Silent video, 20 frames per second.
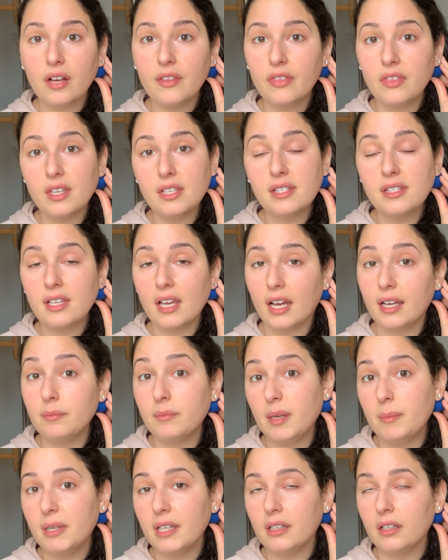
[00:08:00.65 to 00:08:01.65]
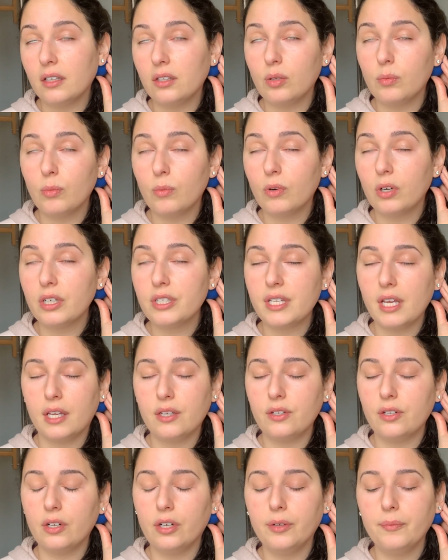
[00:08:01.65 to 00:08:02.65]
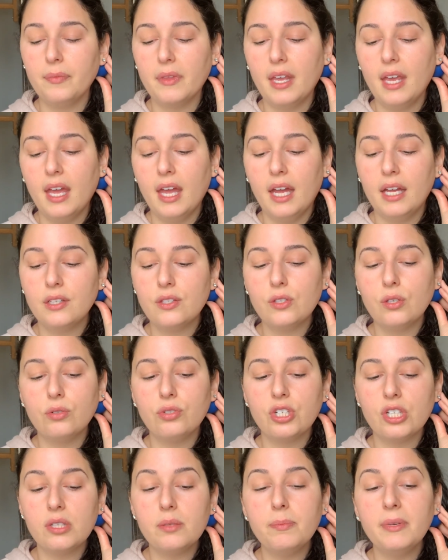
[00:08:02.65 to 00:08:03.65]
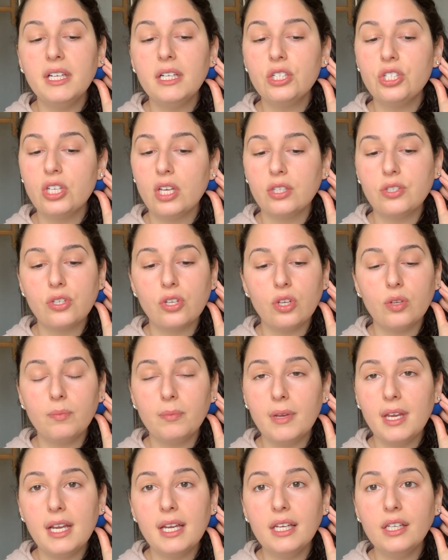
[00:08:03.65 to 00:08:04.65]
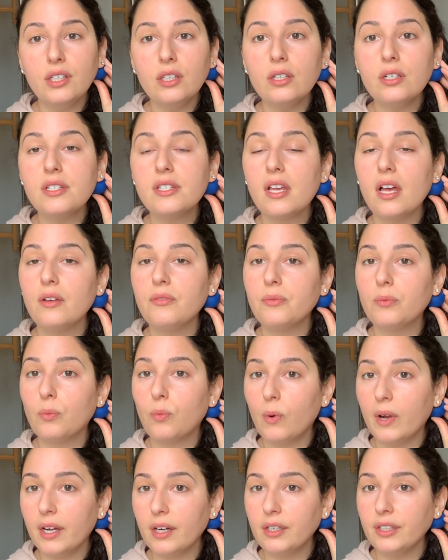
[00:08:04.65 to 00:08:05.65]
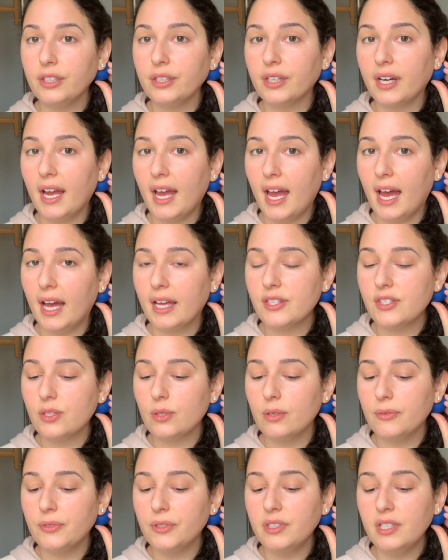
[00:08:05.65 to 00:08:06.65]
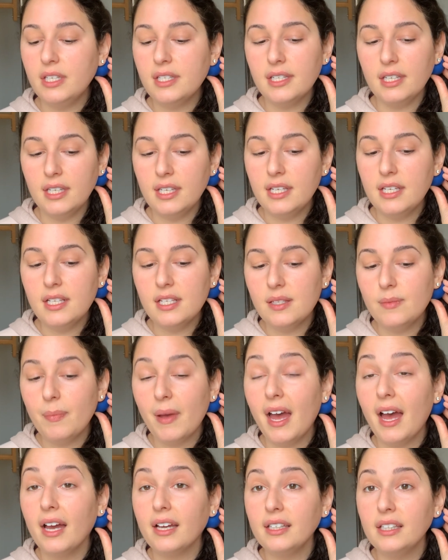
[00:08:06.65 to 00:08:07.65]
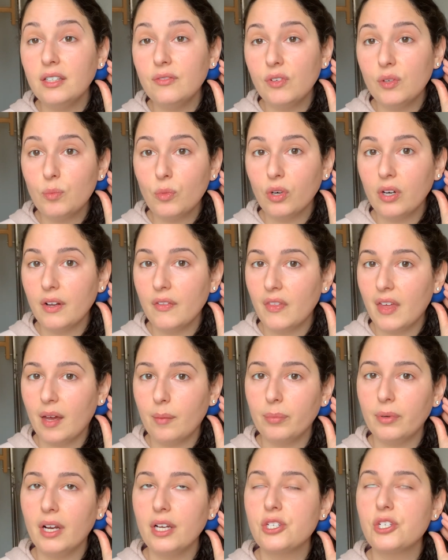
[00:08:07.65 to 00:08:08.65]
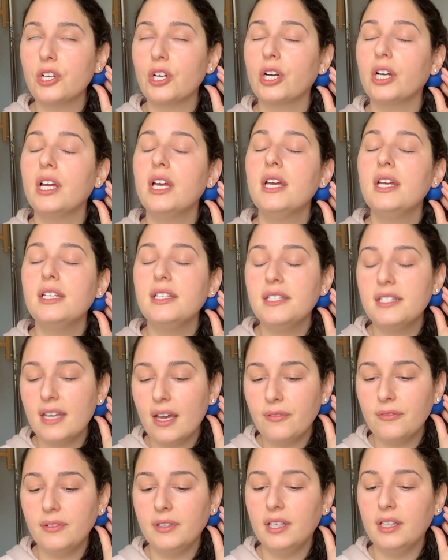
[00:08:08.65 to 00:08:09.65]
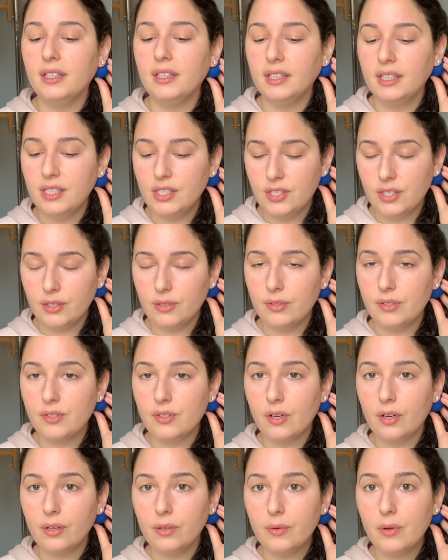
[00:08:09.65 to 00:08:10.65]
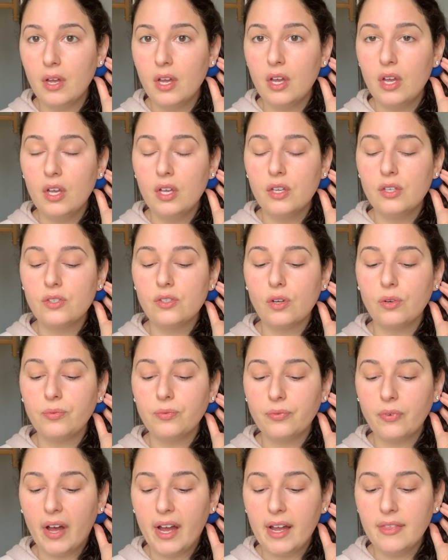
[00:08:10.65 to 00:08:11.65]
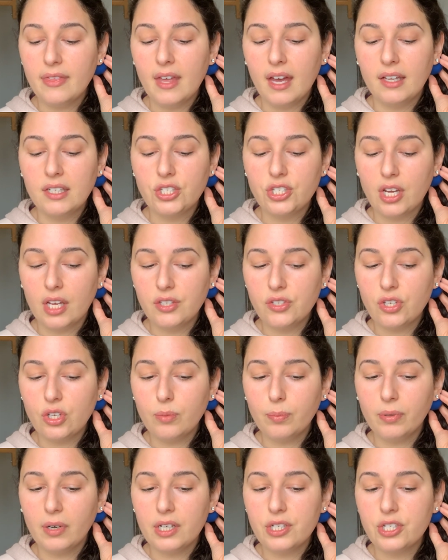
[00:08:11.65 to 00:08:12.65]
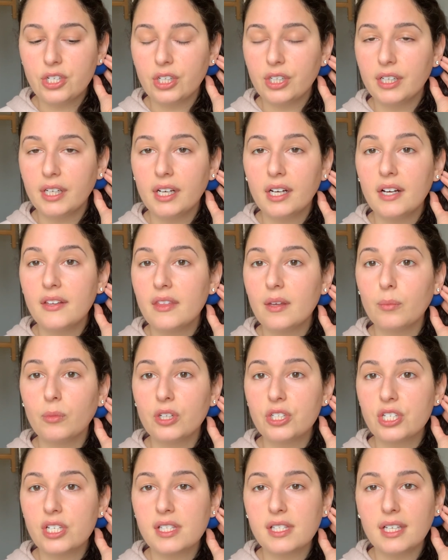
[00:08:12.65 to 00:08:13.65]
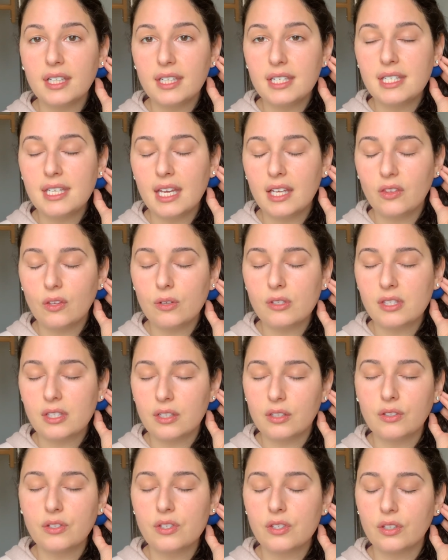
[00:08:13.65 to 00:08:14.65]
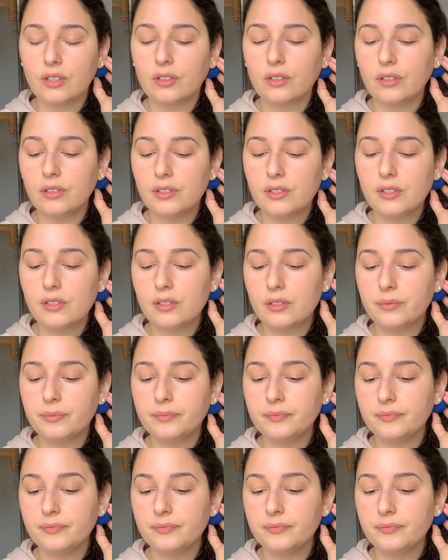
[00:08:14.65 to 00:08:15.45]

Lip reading: on this side, maybe a little more tender? And so just being gentle, meeting yourself where you're at. So if you need to ease back even more on that pressure, definitely do so. So find that gentle pressure here, and then we're just gonna take those little circles.